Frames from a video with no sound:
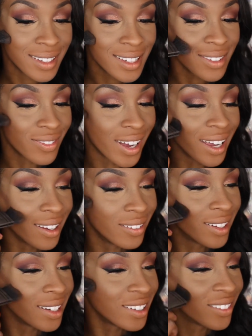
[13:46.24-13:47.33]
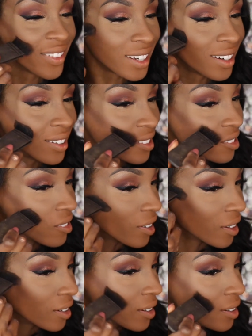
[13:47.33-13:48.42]
smile when I do my
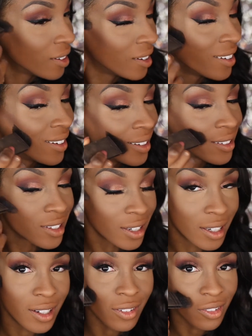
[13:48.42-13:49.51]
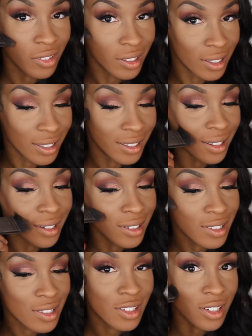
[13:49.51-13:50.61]
contour, so I get a really
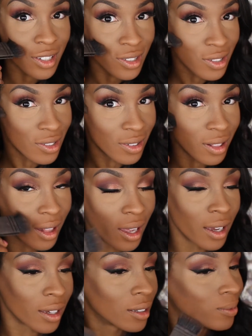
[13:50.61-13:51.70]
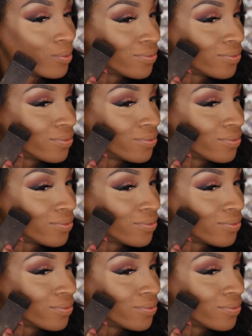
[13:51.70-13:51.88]
nice chiseled look.